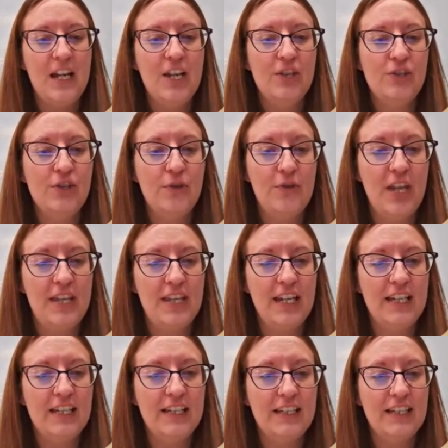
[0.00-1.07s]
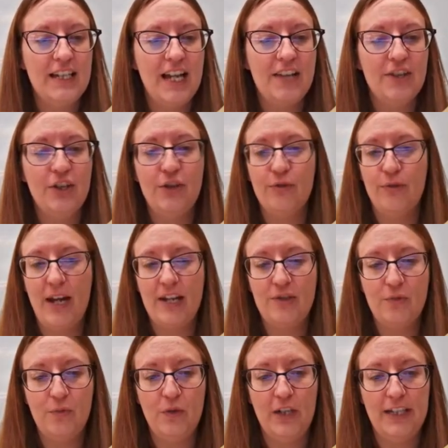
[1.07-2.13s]
So then they can click on the
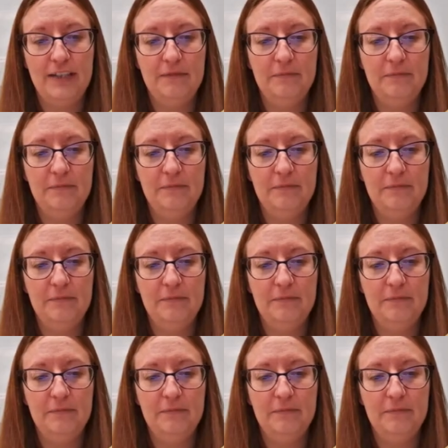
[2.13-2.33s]
correct one.